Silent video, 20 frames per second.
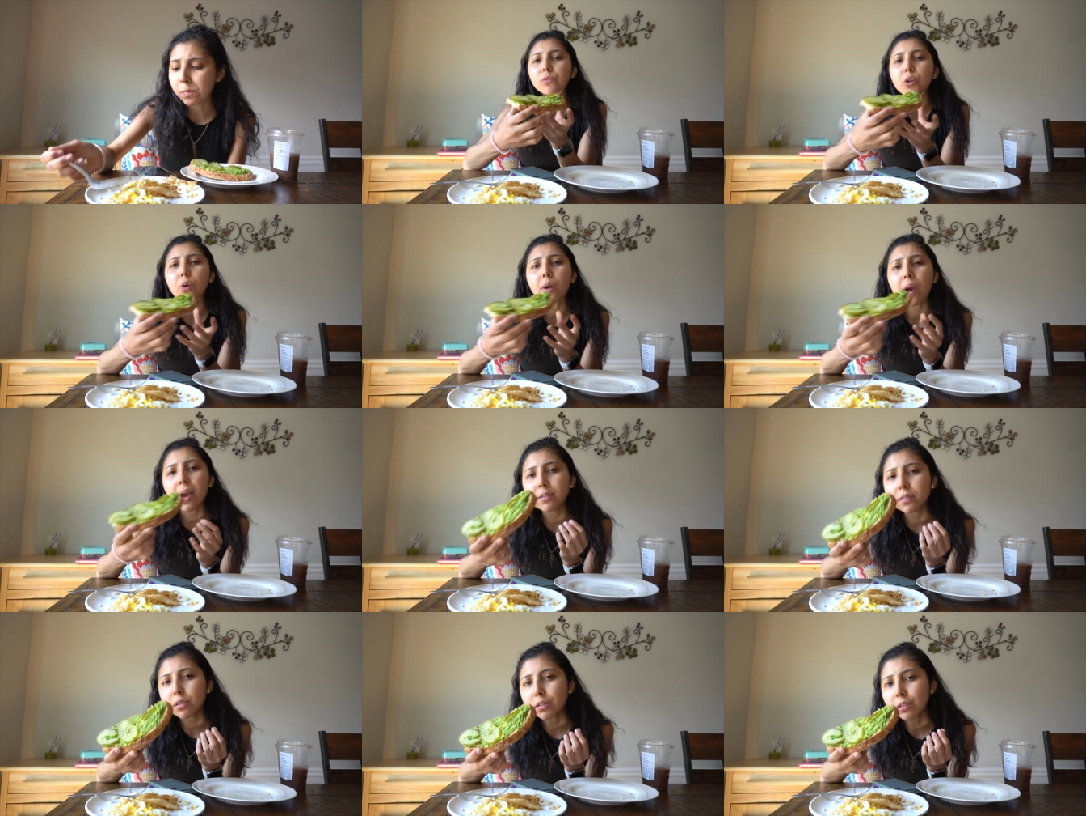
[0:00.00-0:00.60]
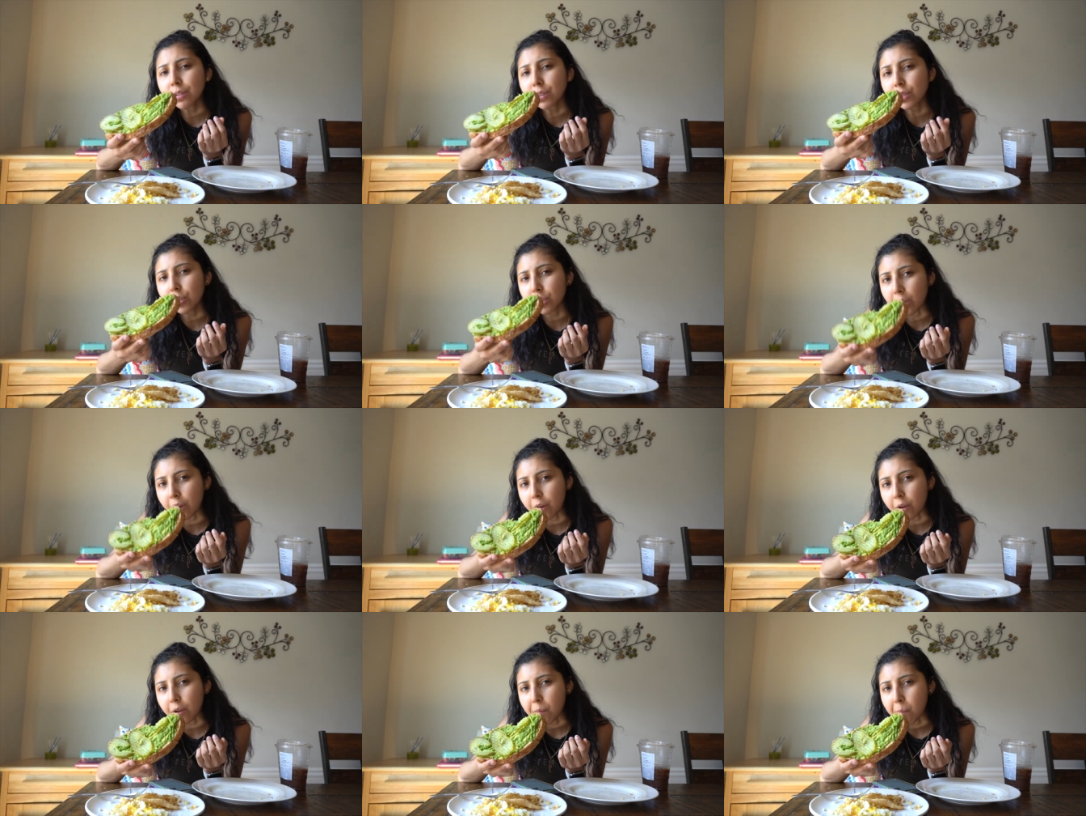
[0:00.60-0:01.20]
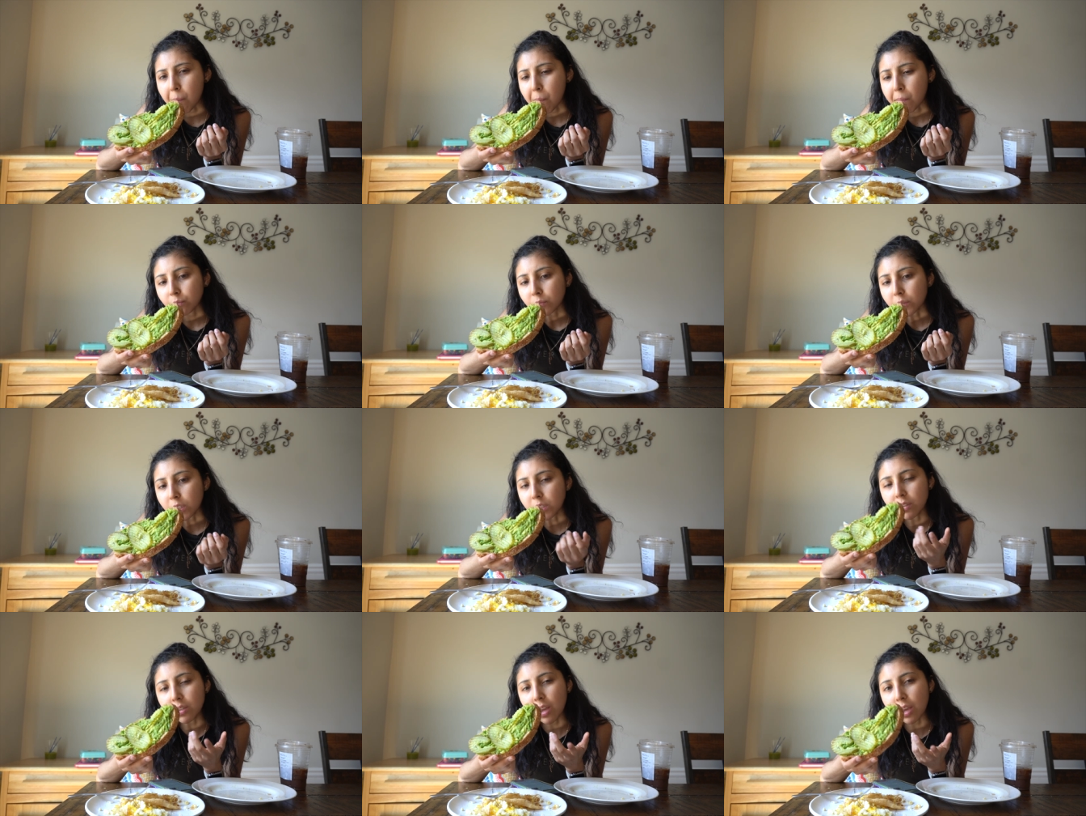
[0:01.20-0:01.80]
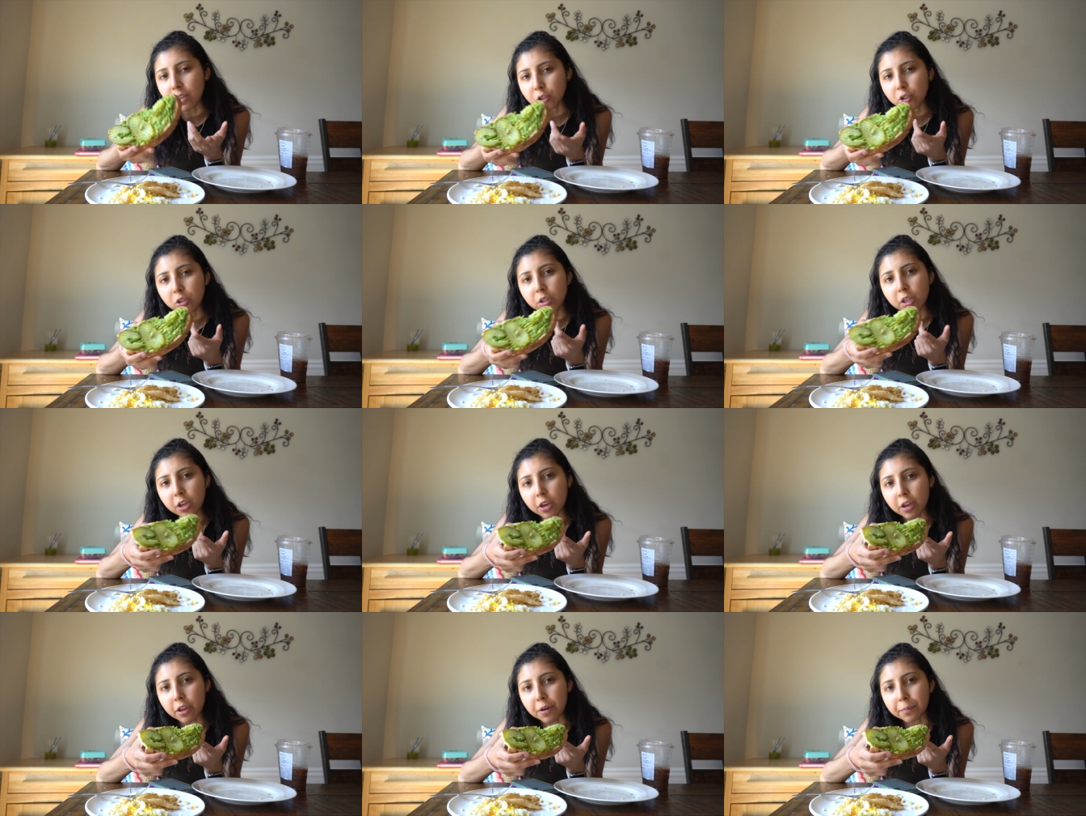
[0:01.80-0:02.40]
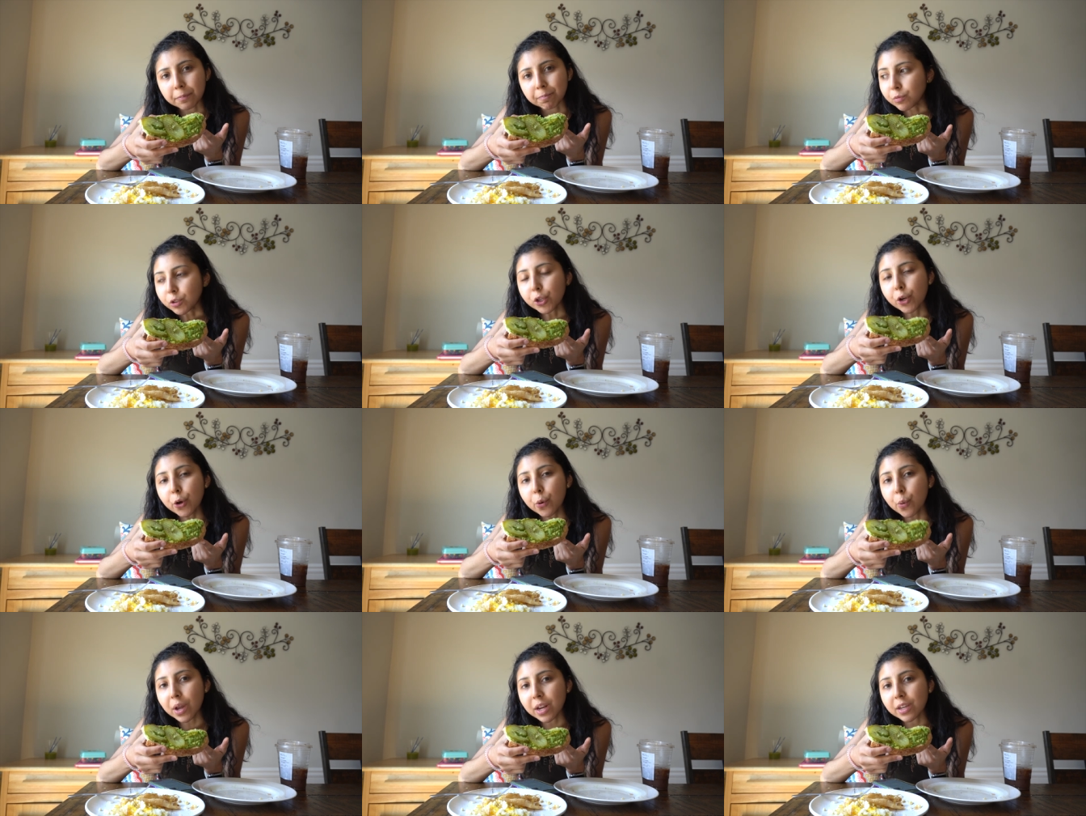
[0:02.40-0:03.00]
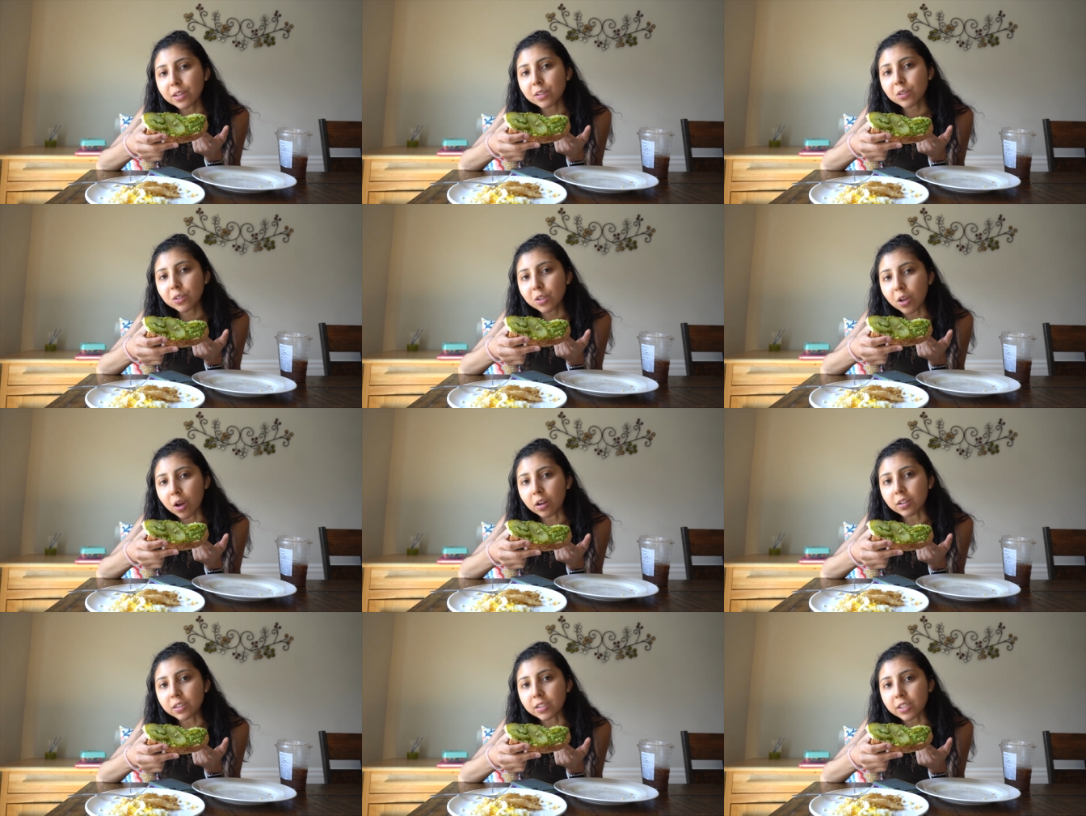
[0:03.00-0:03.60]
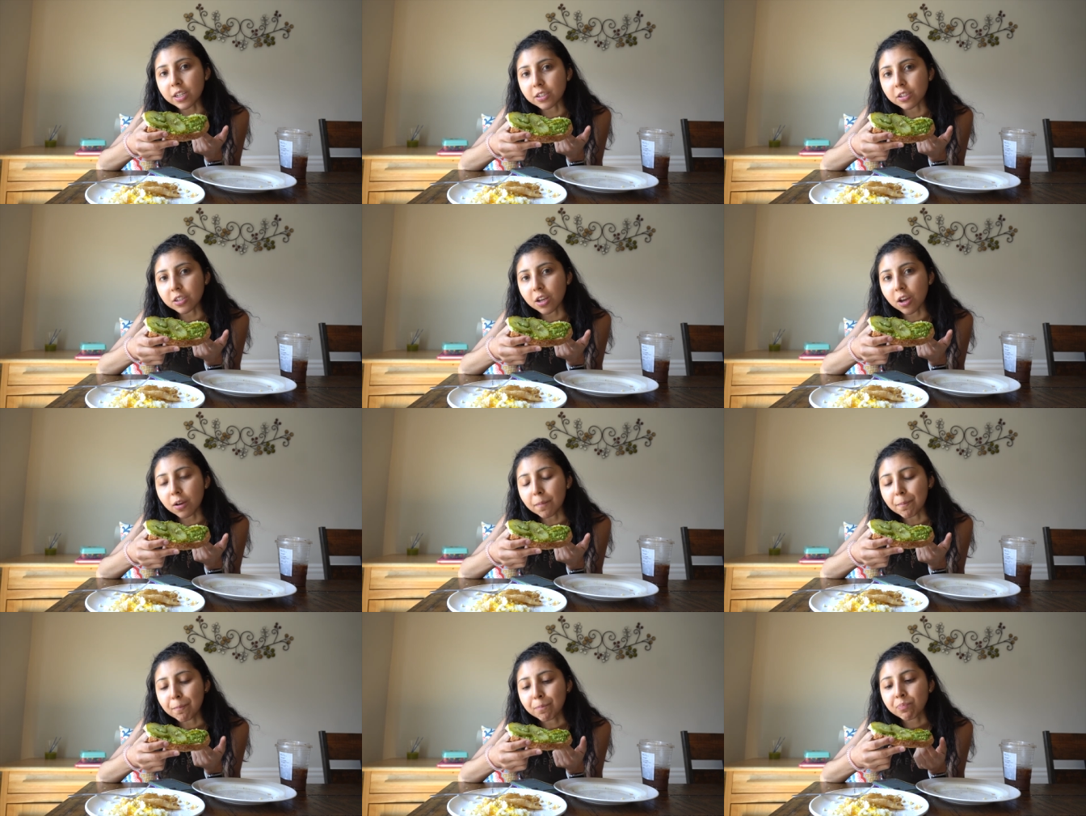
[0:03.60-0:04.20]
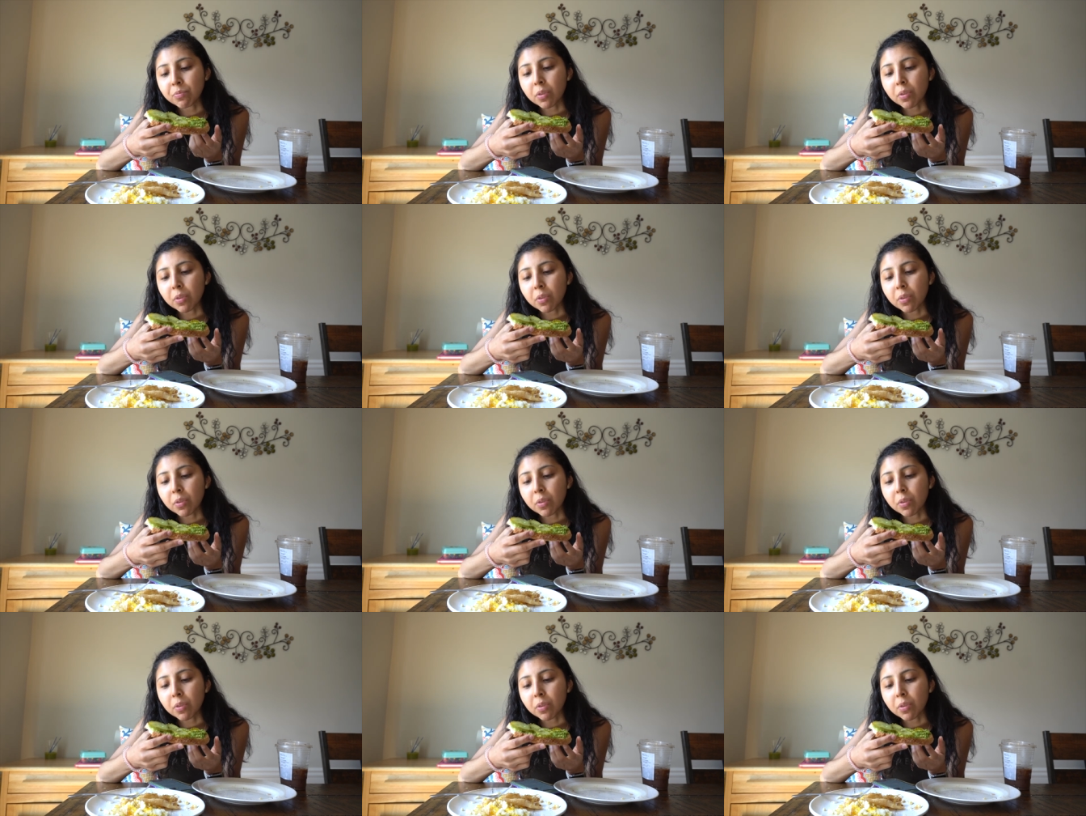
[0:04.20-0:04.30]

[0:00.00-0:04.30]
You guys, this is good. This is actually good. You know what I saw on TikTok?